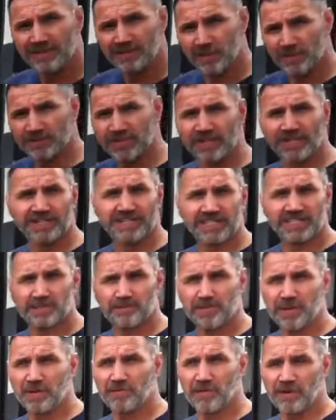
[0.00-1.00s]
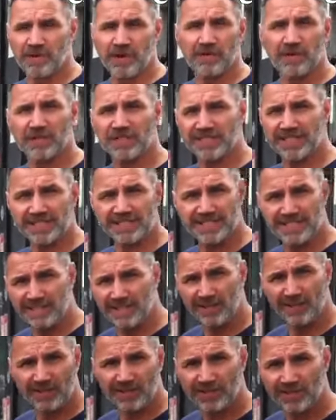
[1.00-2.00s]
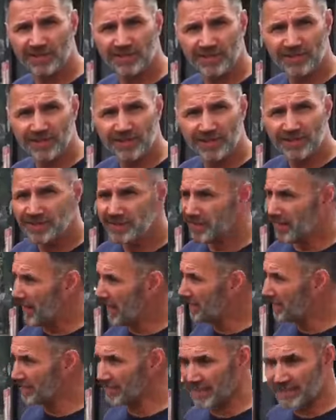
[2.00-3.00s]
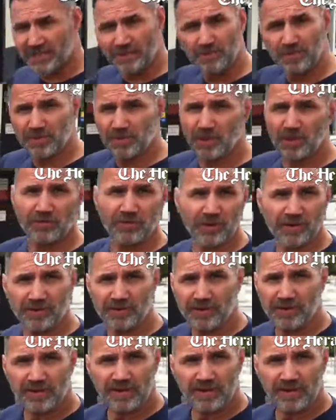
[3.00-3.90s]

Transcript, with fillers: so it's going to disappear for another 60 years. I think they should preserve it.